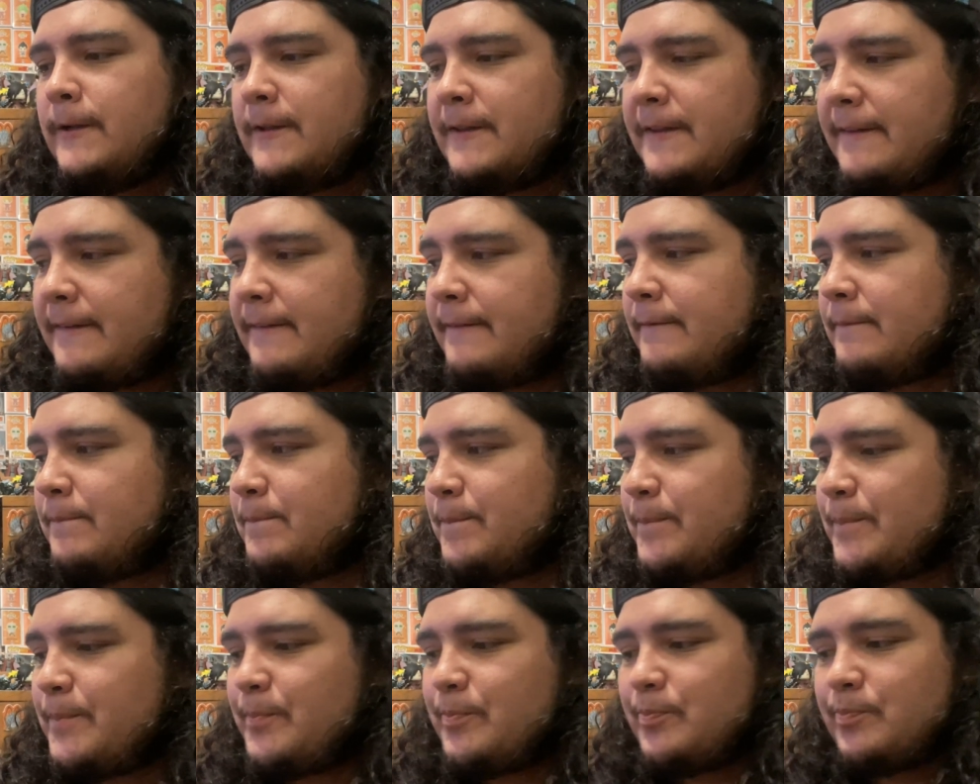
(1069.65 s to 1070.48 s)

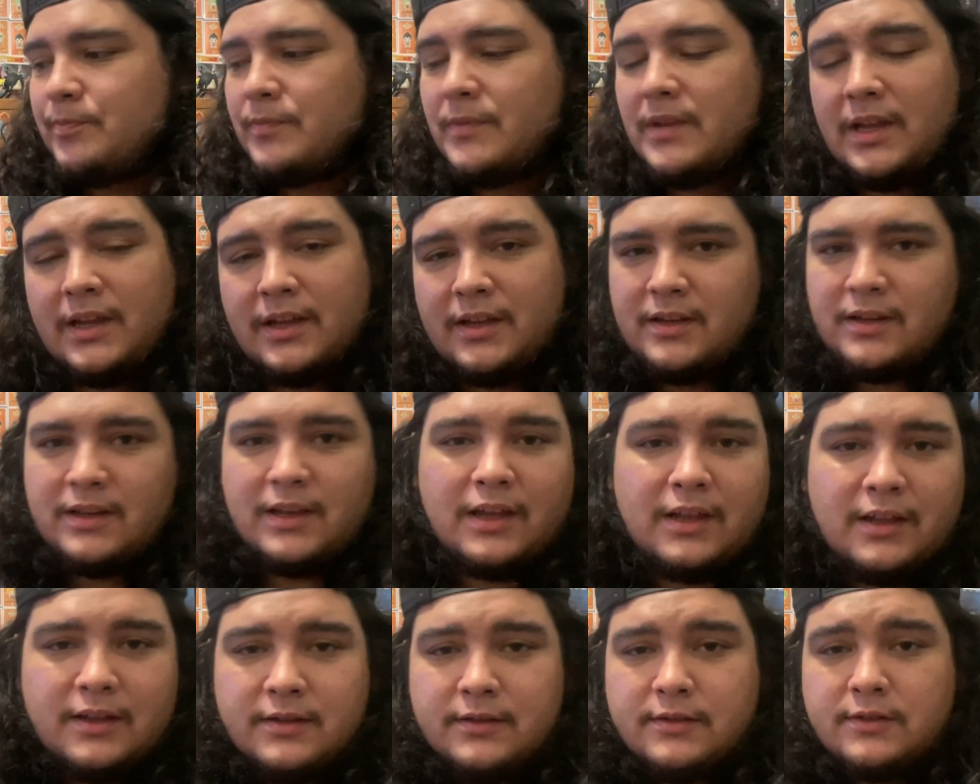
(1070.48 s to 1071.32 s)
And
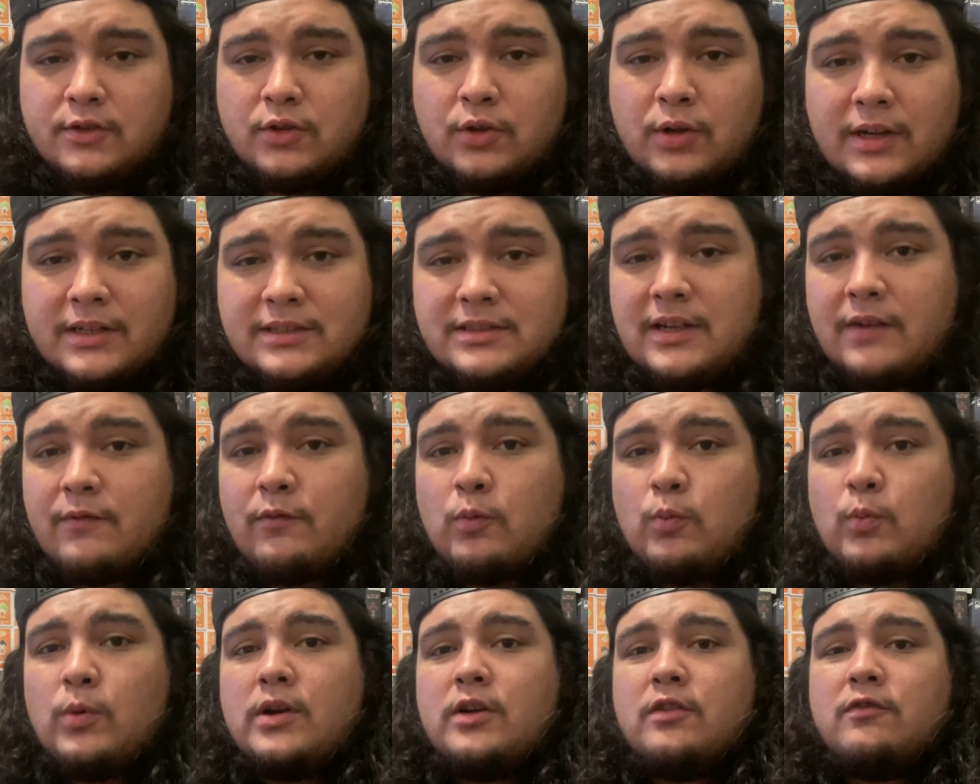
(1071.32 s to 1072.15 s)
yeah, you guys have a
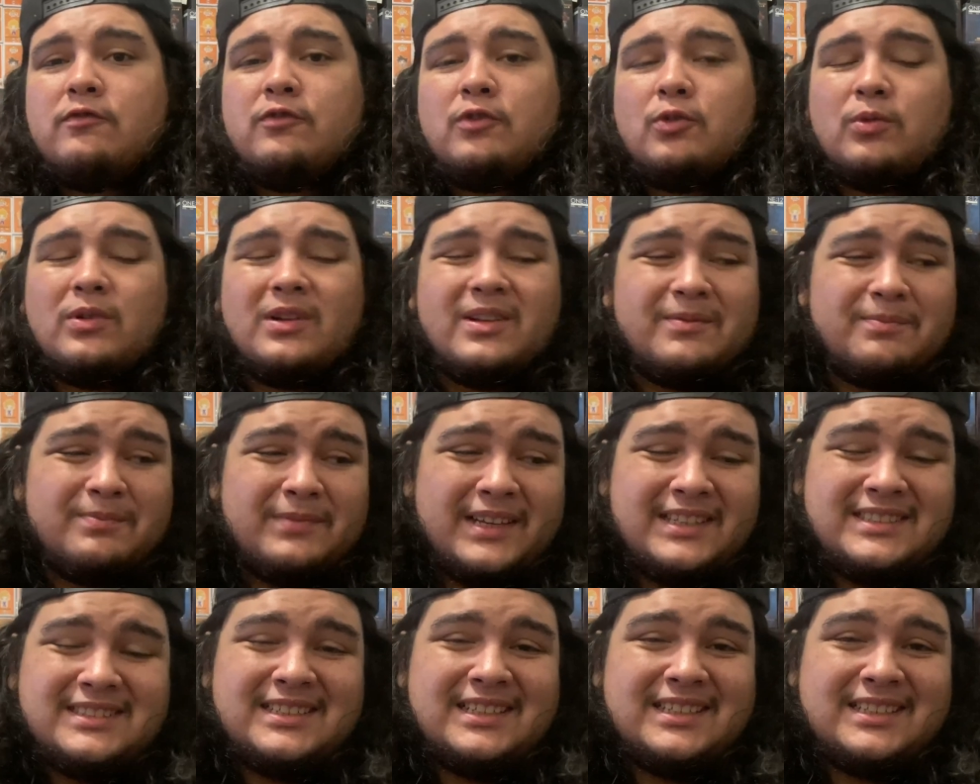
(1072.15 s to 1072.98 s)
wonderful,
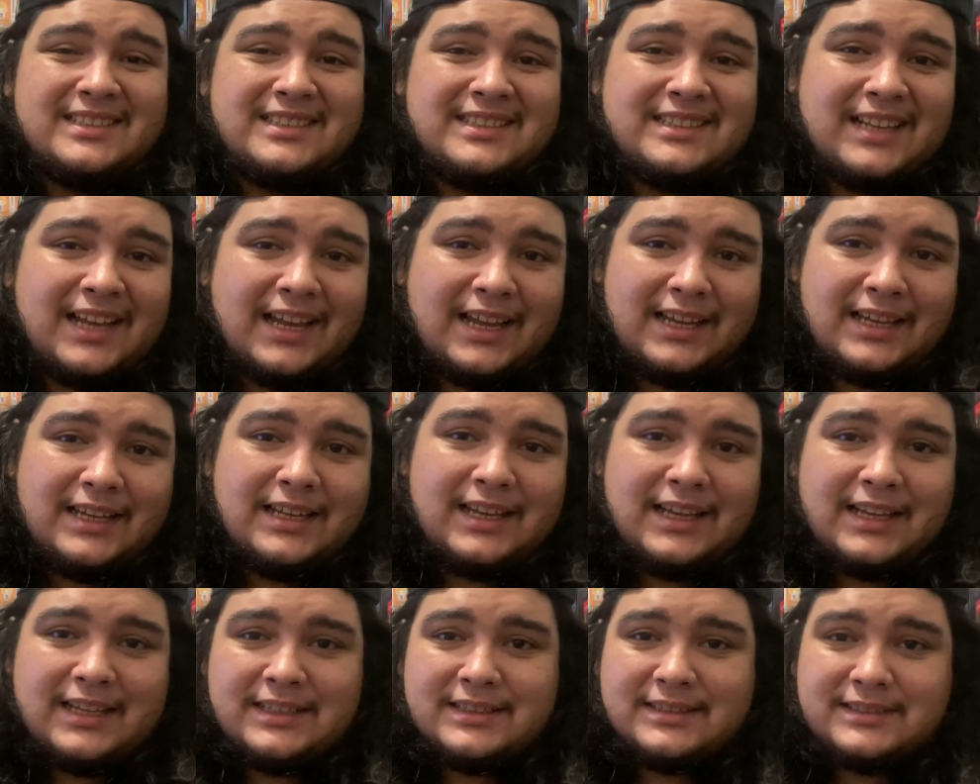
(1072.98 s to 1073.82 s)
amazing
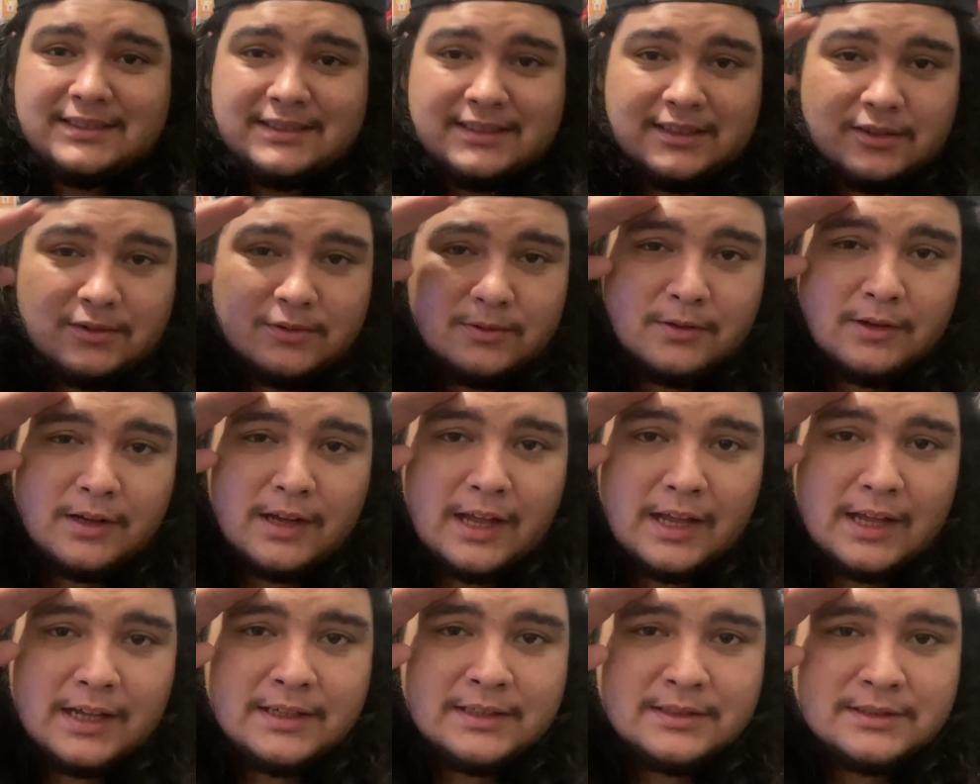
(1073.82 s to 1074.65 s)
day, and see you
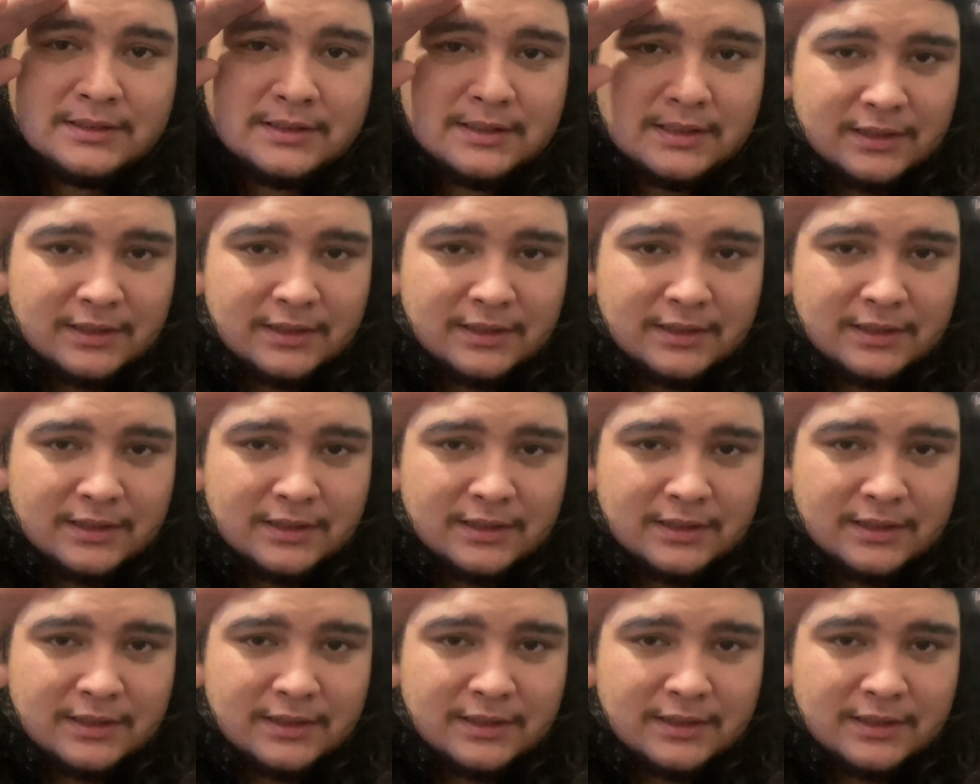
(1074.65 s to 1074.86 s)
guys